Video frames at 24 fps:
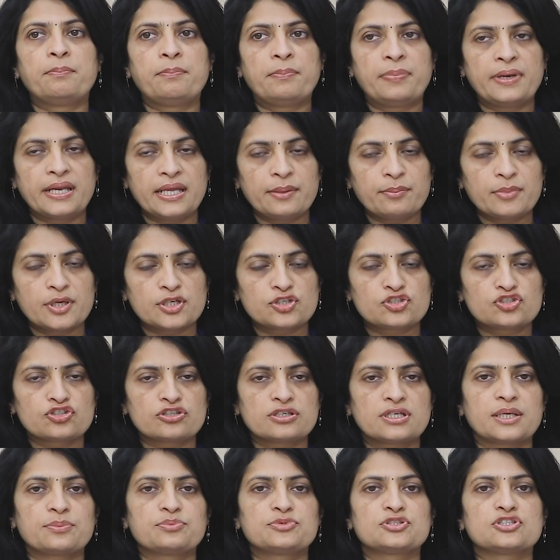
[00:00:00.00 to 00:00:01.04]

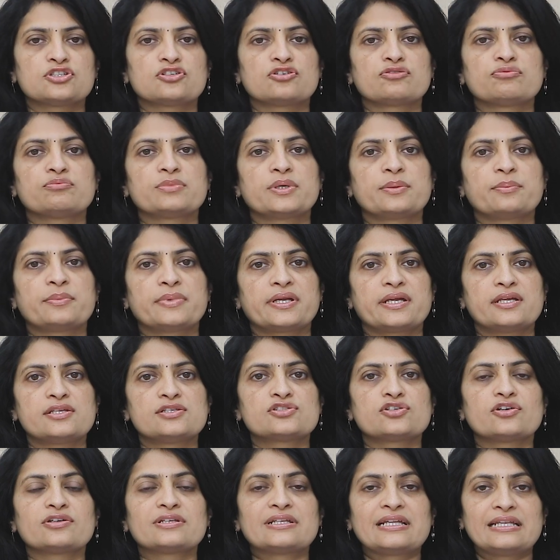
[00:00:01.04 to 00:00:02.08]
premature rupture of
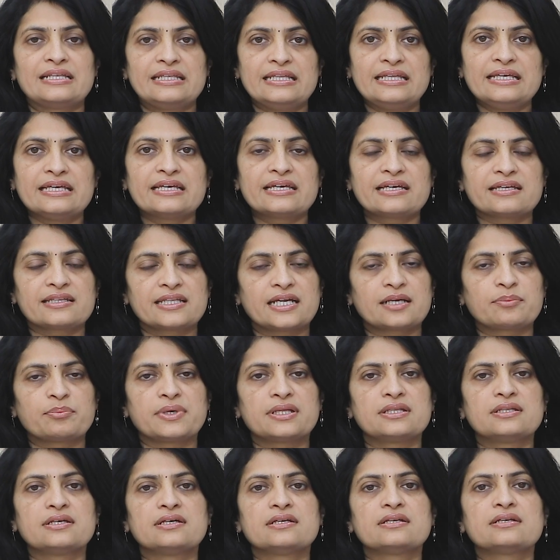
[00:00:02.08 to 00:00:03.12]
membranes, or the leaking, that
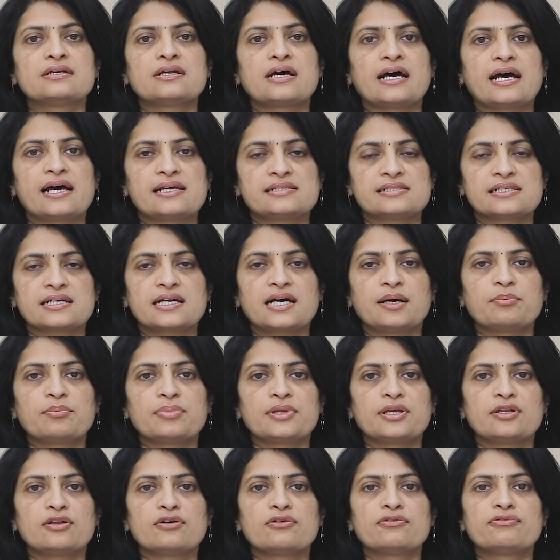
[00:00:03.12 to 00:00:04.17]
mother has a
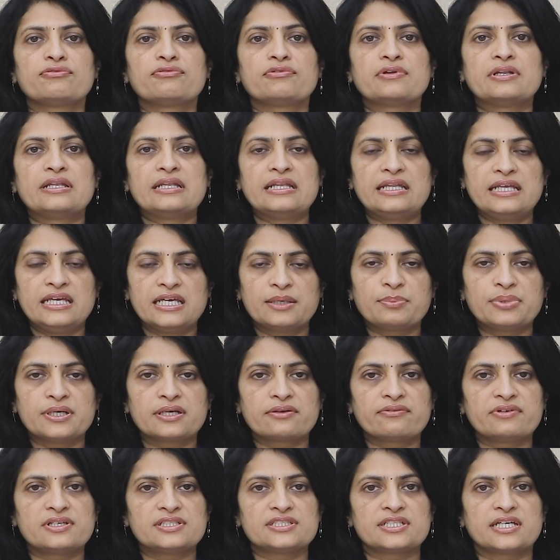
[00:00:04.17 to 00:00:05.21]
complaint of leak
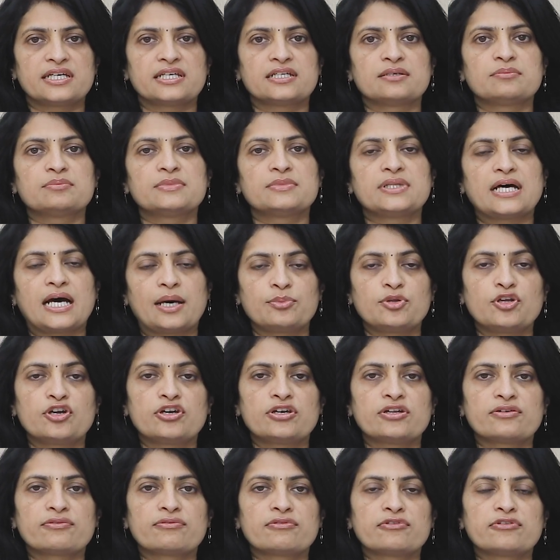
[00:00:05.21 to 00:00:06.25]
per vaginum, the
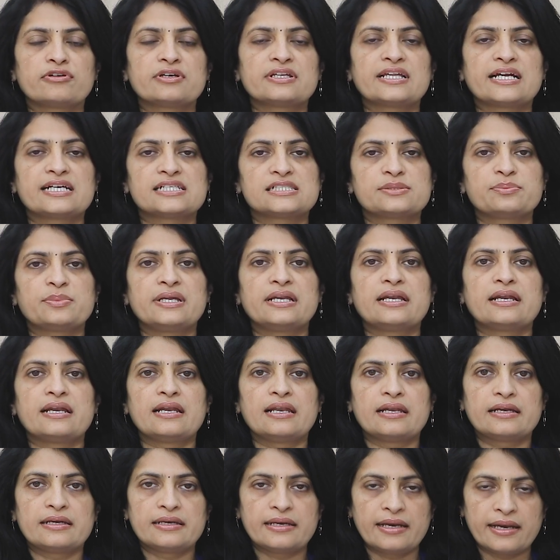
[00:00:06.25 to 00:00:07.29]
amniotic fluid that's been
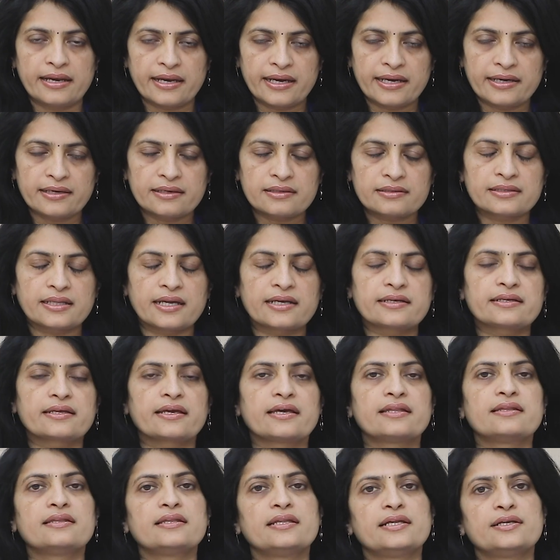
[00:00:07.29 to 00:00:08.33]
drained, that
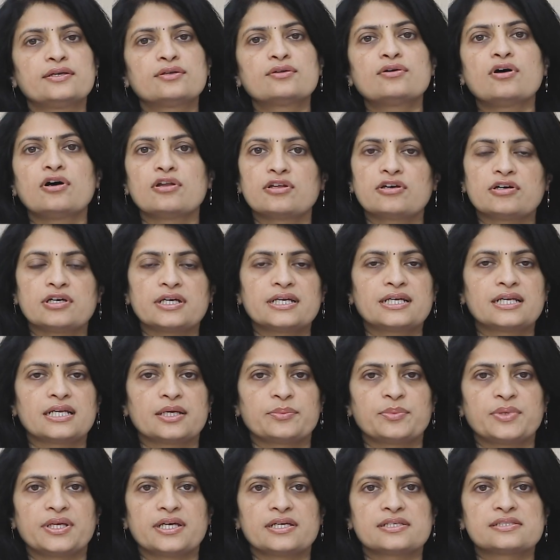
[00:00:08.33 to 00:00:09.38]
can lead to
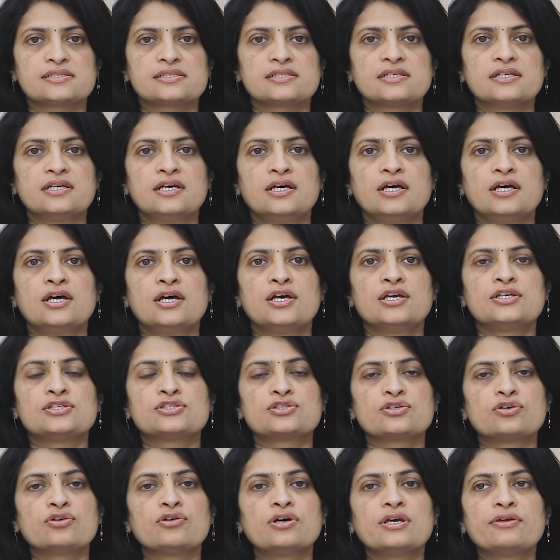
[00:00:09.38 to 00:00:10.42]
oligohydramnios.
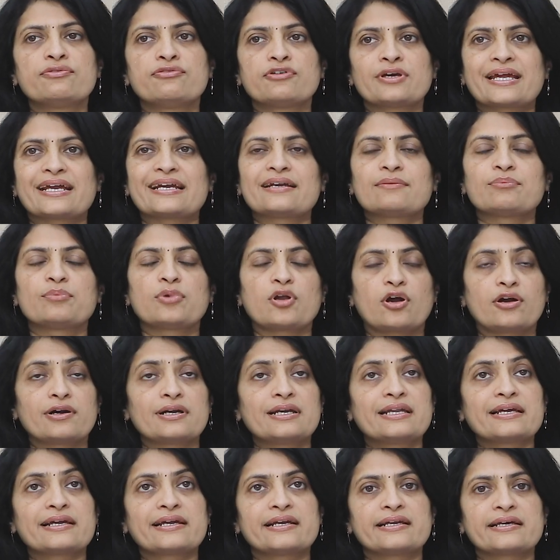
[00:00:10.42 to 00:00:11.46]
So if you
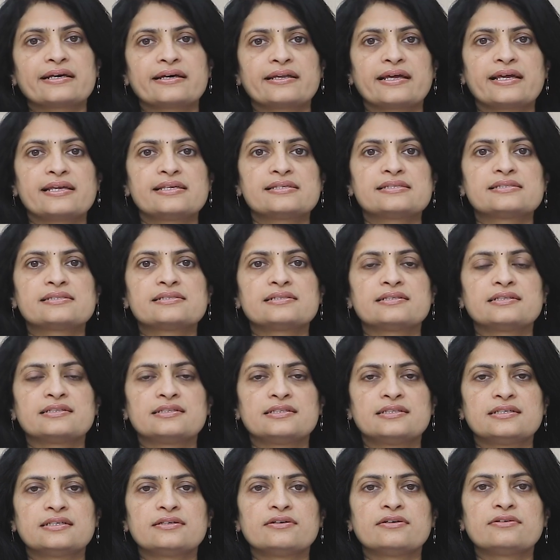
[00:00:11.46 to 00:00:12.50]
broadly categorize
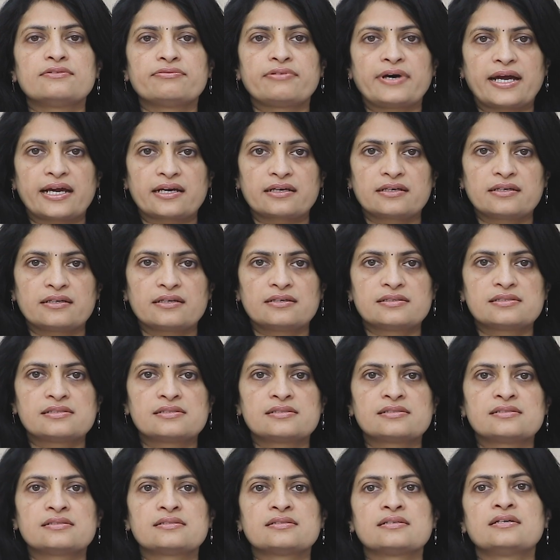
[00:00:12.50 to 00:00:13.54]
the
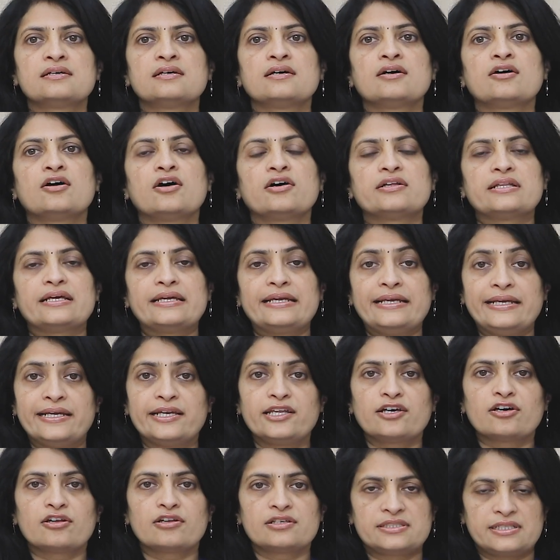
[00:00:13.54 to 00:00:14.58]
factors or the
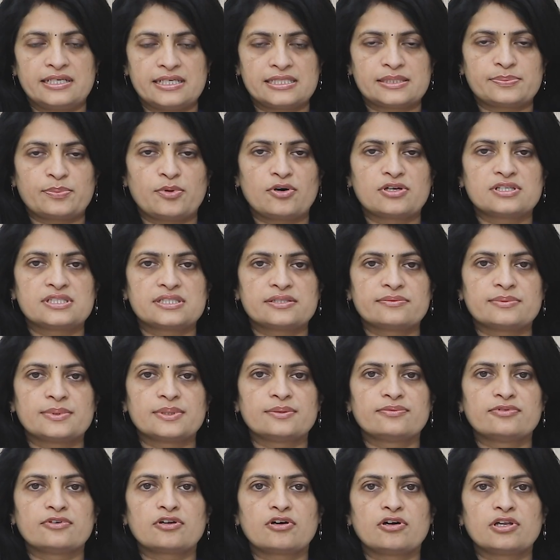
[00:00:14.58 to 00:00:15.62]
etiology responsible
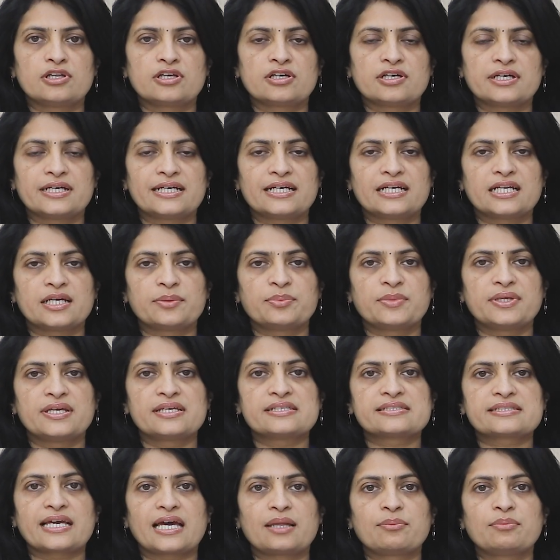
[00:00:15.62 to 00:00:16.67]
for
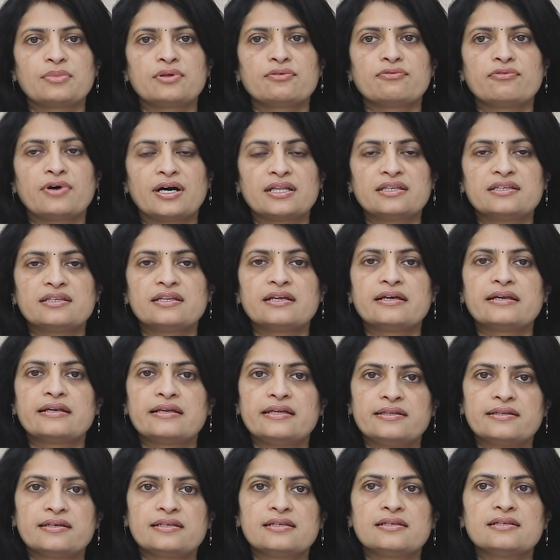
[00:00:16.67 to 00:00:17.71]
oligohydramnios, can be one, the
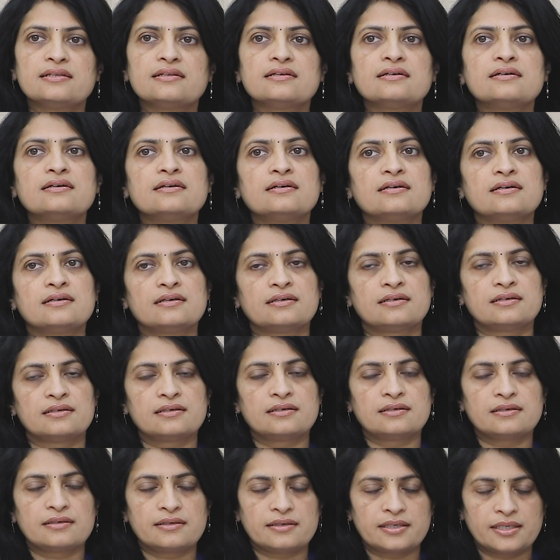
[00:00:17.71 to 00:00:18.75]
renal
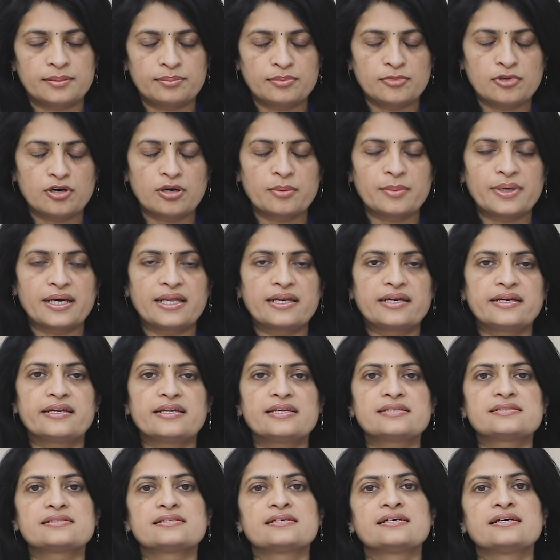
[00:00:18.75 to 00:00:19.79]

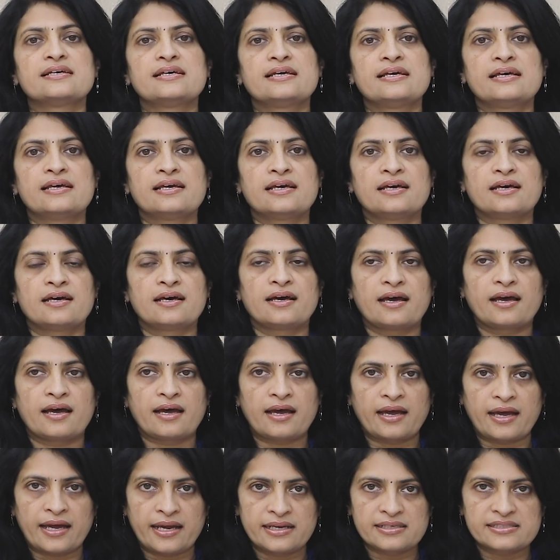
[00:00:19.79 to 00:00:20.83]
abnormalities,
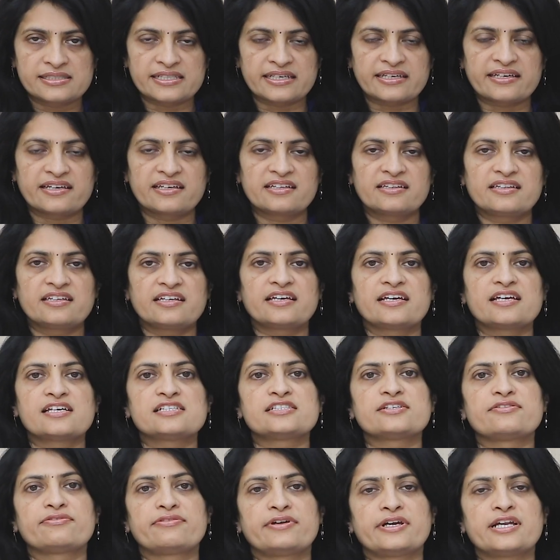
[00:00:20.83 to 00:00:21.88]
and second thing
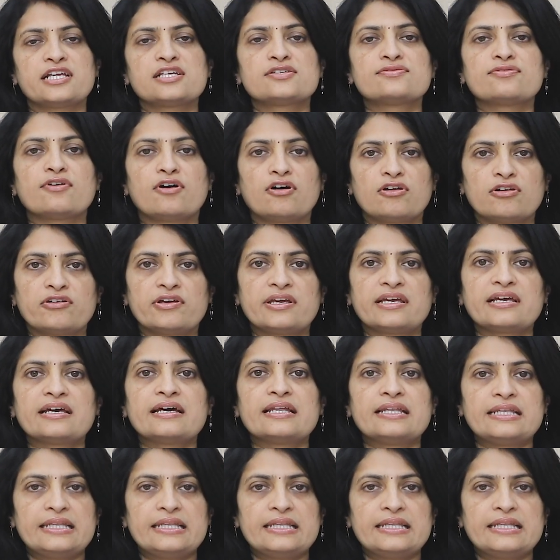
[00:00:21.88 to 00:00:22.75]
is if it is following a